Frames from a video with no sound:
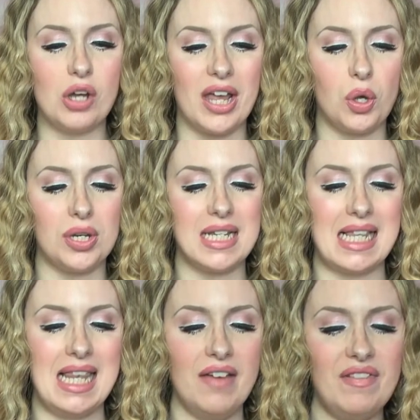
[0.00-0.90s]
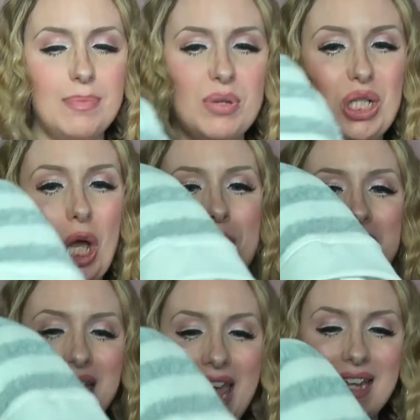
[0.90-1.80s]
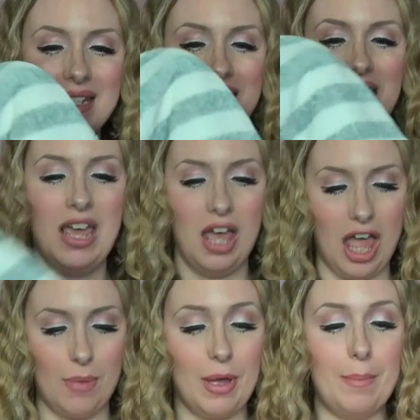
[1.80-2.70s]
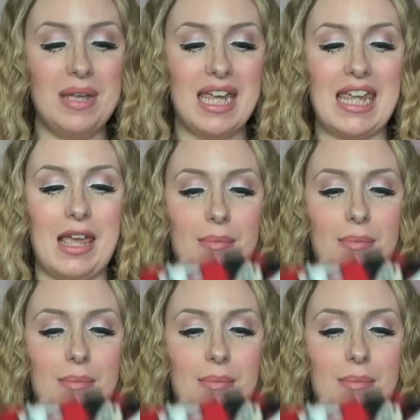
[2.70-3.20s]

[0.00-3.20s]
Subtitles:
I got this lovely pyjama set, a Mickey